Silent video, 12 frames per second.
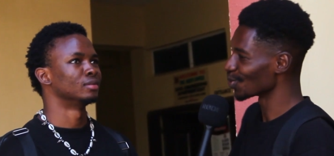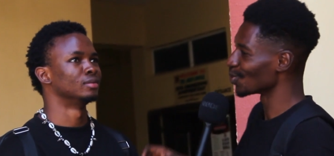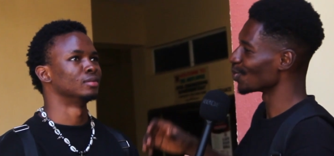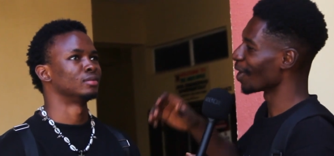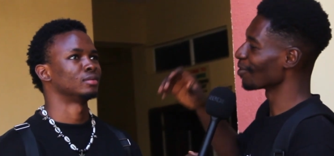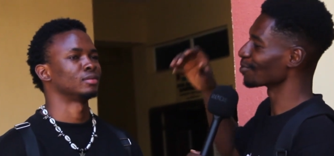
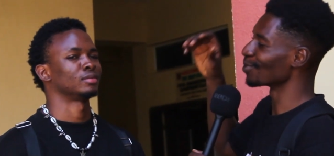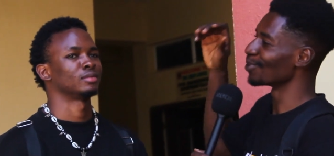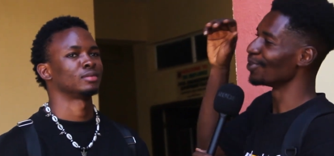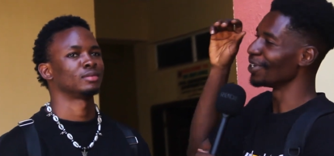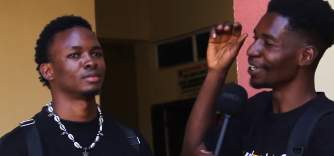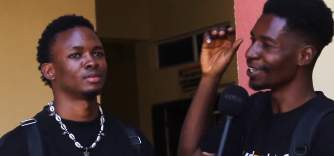Speaker 1: you have to
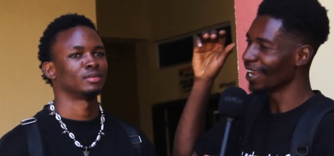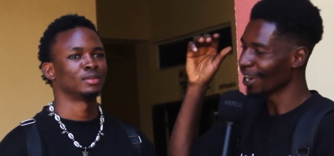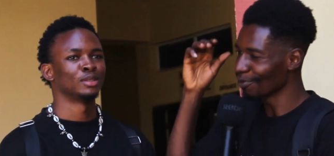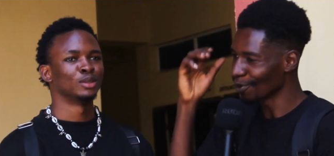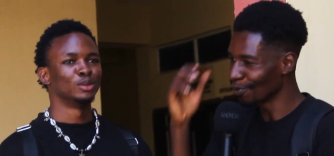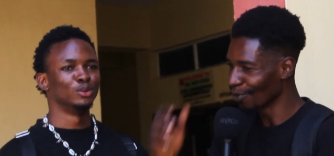read
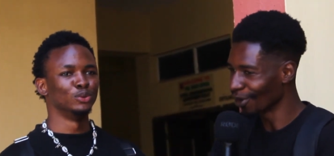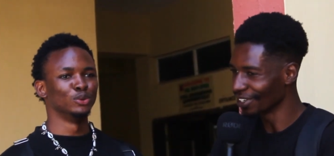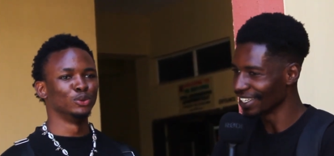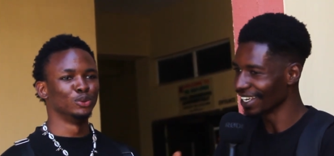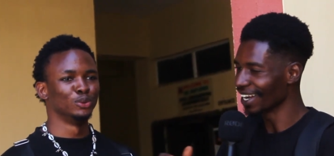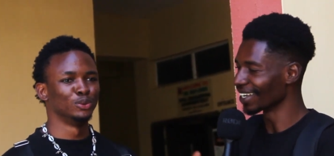more
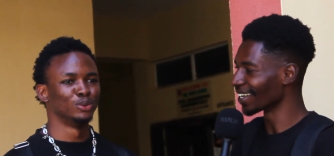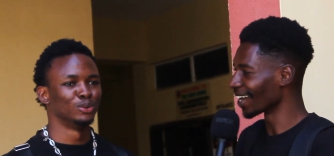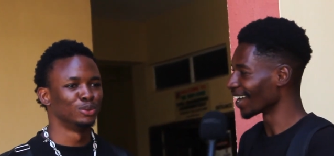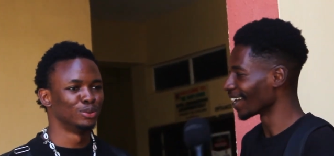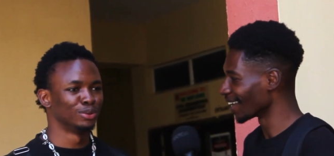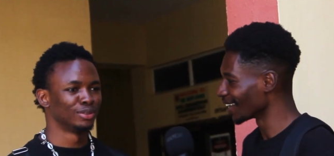day and
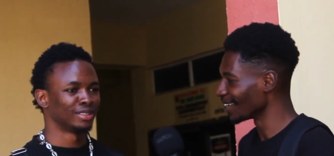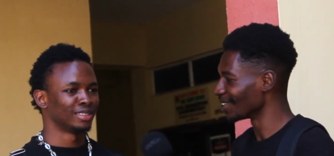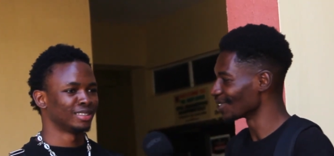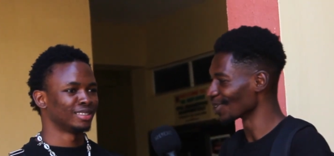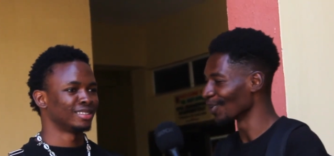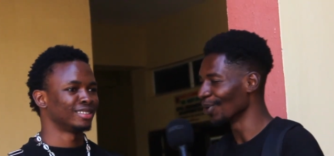
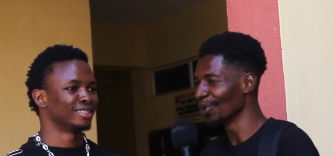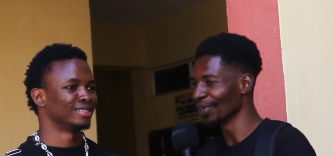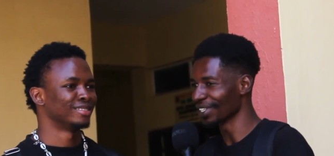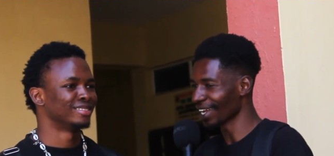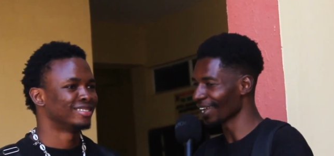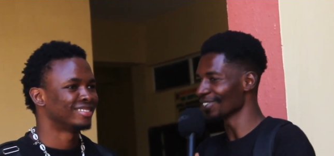night, or
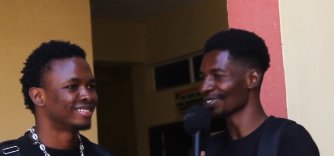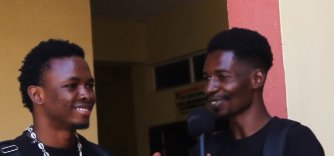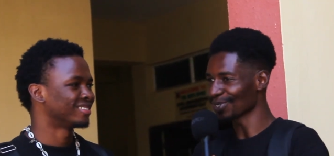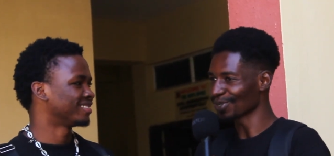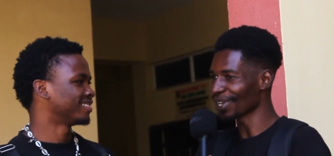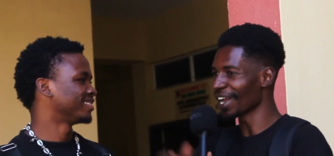it
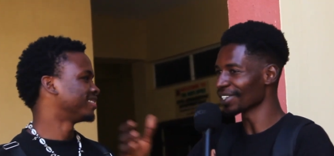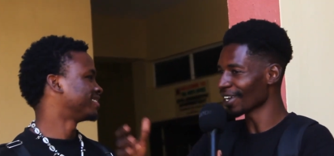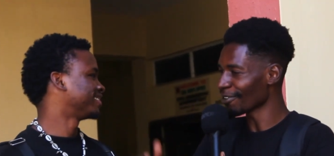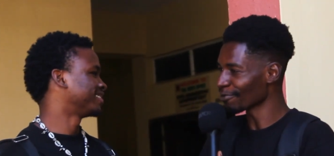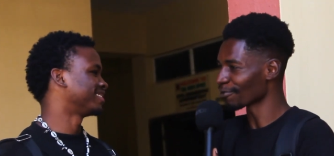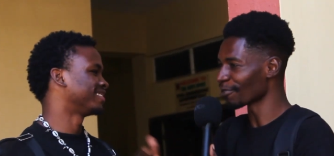has, you guys
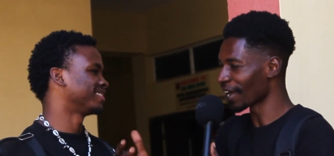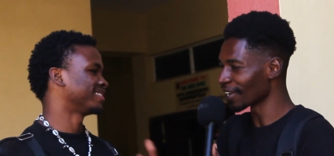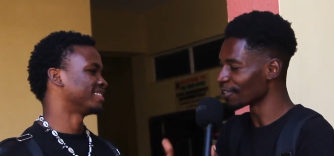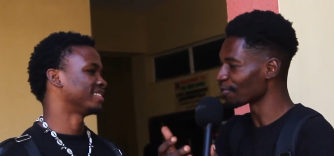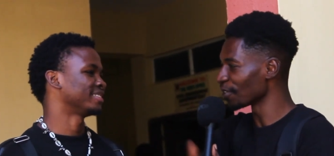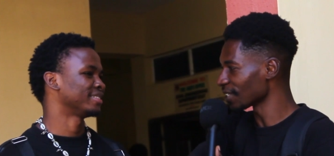have at
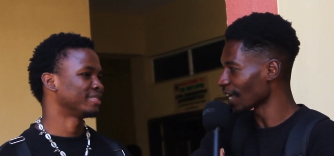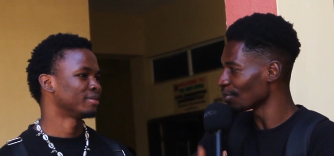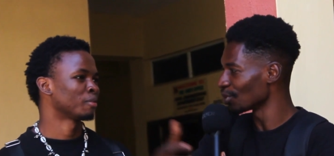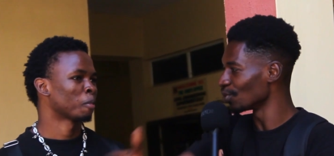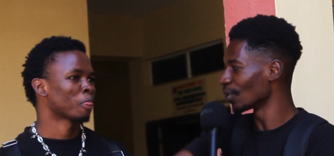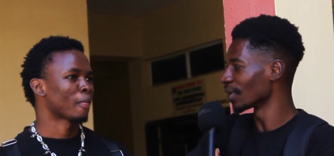least free time
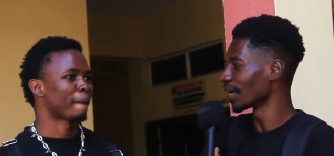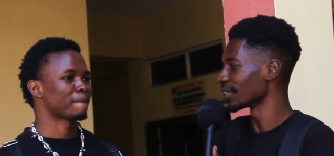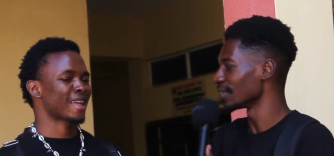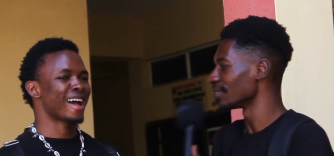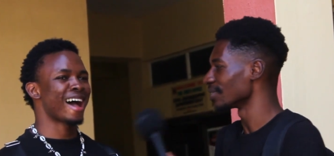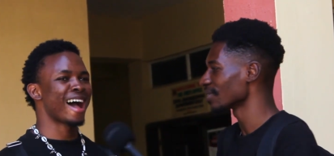to do other
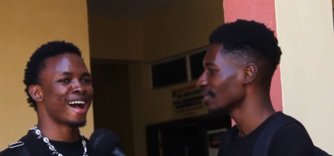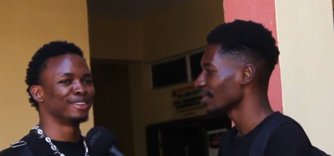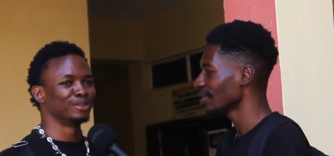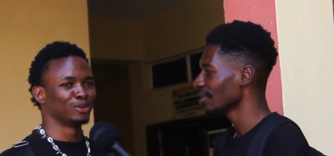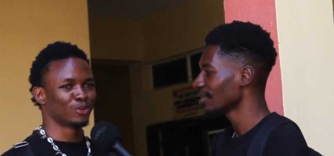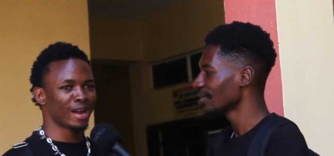things?
Speaker 2: Why
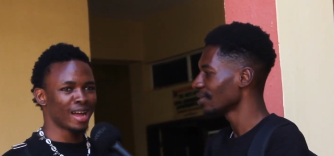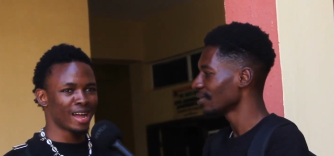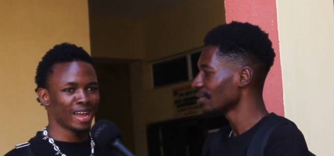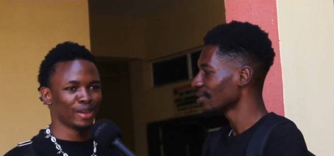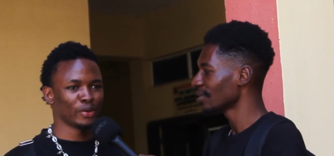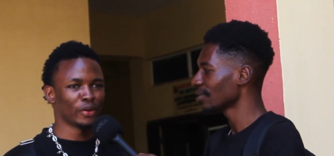
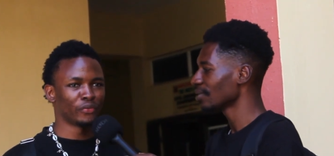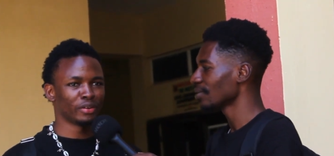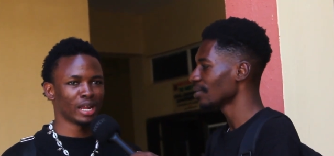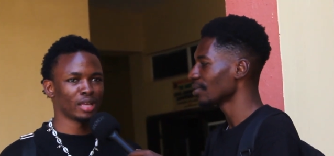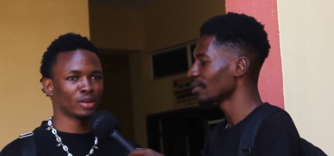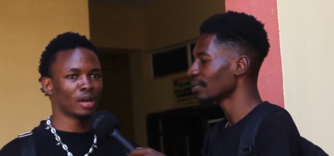you
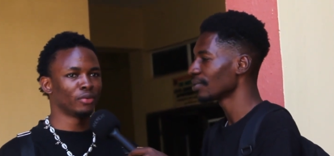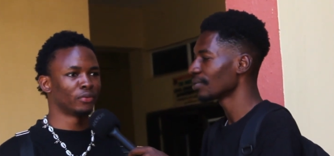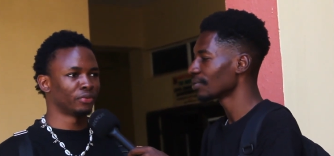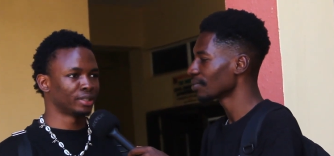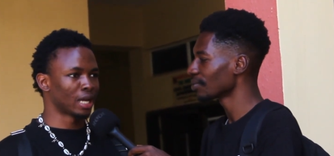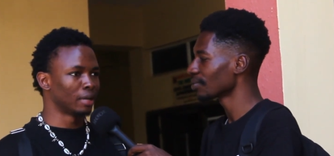have your
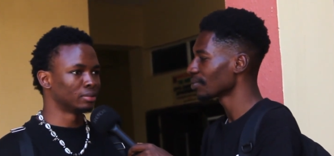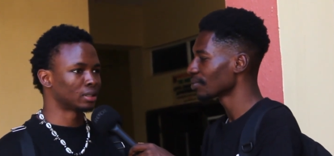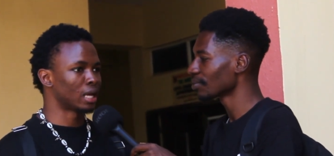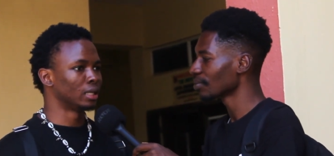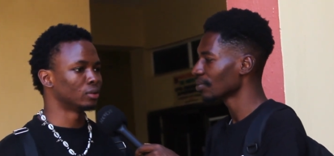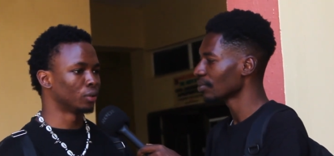free times?
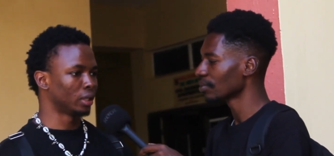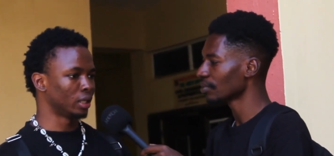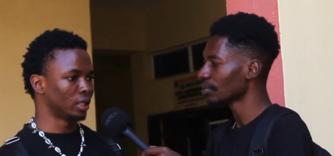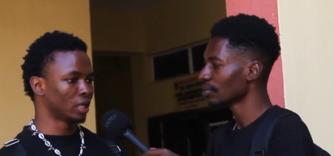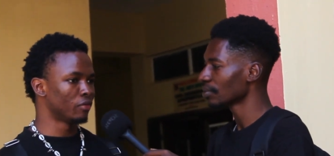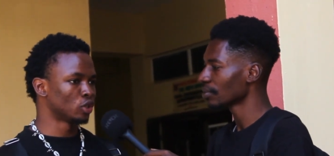They
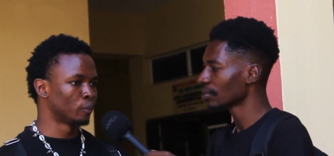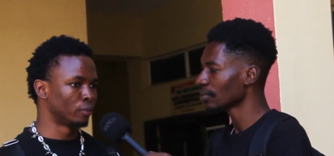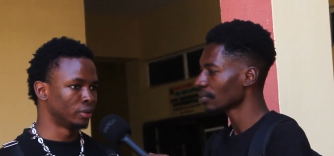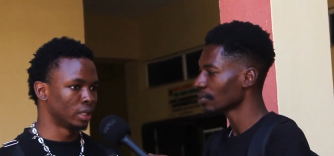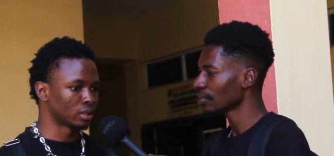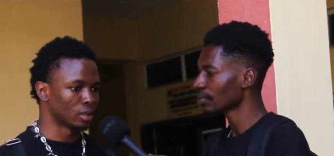give us a
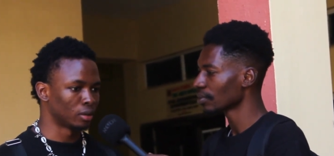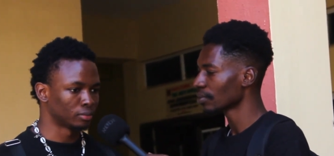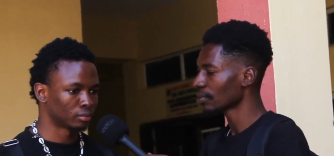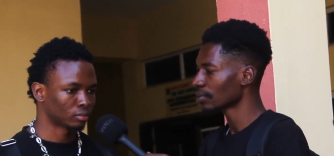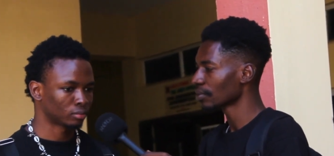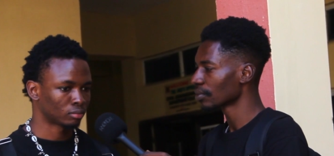project now.
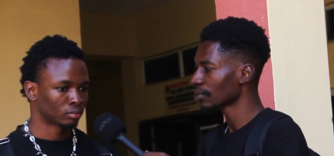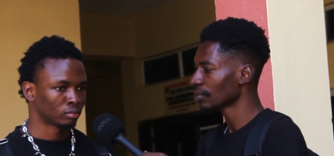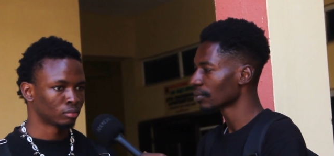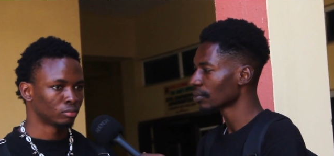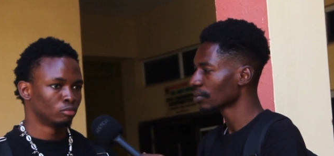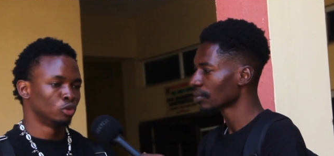
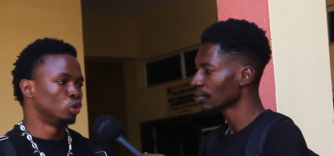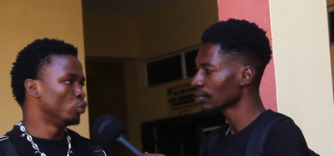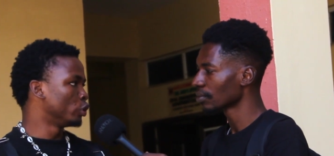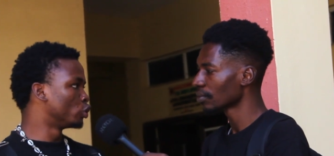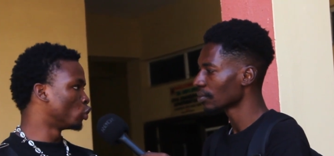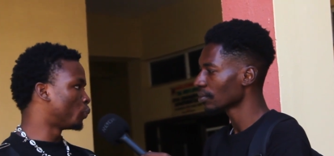
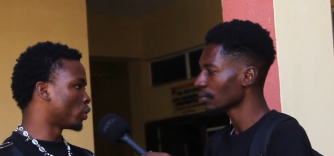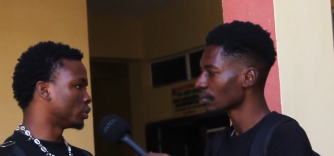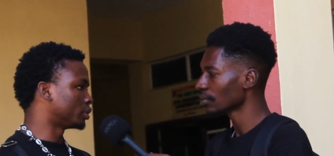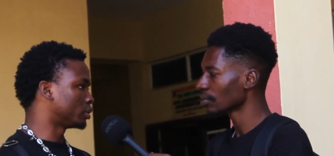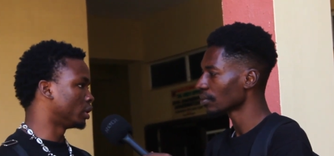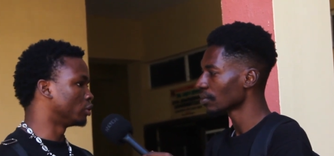we group
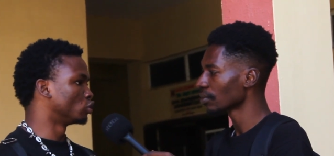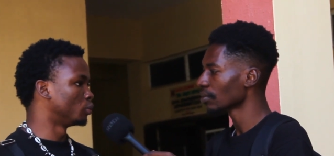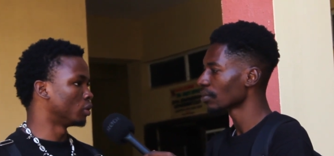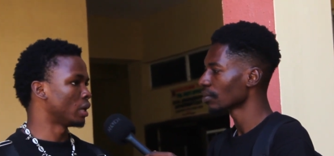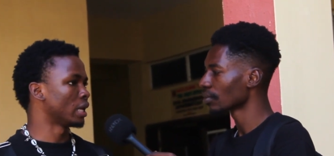us, they group us,